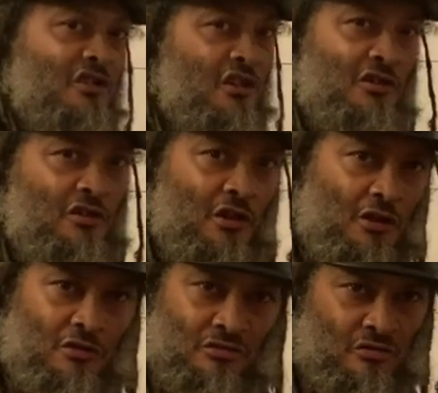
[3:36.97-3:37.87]
in,
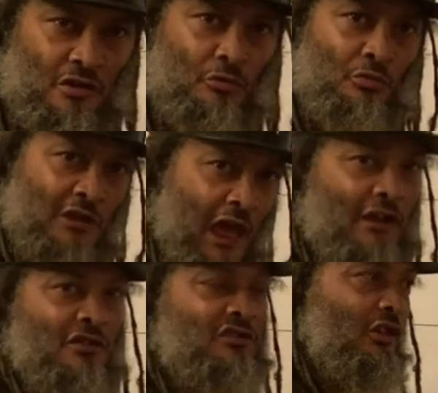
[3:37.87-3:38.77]
in, in
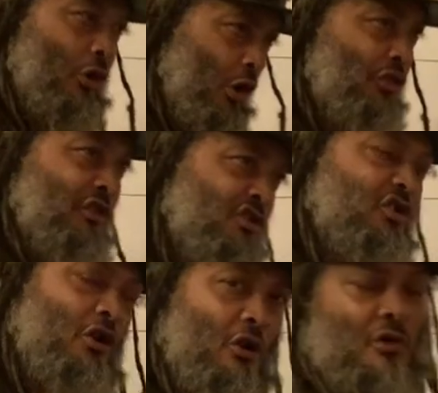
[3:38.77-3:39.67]
reality, on this
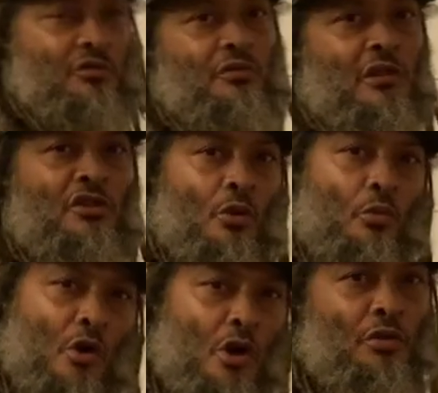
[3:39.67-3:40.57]
earth, in the
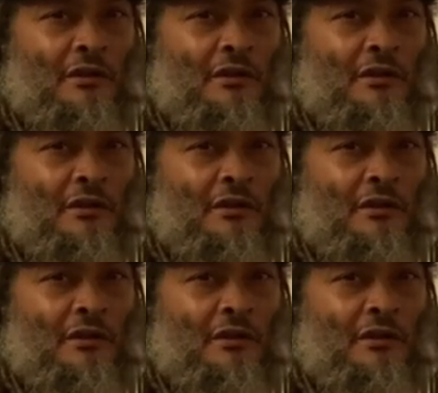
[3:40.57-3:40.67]
worldly